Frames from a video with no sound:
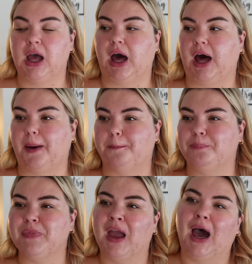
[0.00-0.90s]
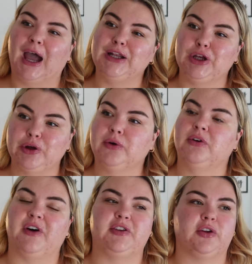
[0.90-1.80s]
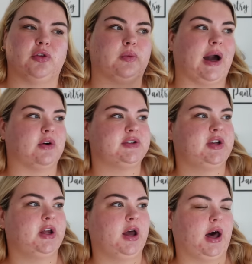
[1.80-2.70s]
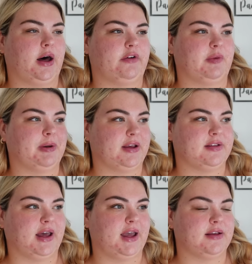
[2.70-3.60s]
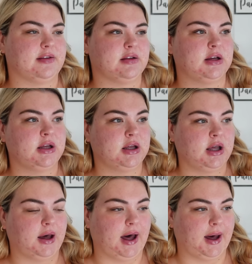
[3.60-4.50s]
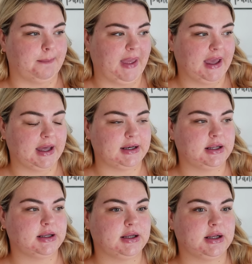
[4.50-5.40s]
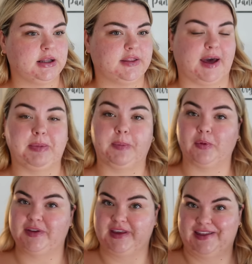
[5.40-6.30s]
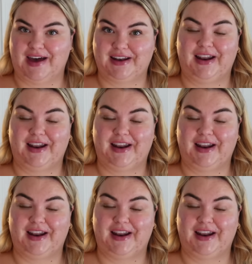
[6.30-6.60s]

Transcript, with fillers: Um, I knew if I took the route of a plus size uh, man that people would say that.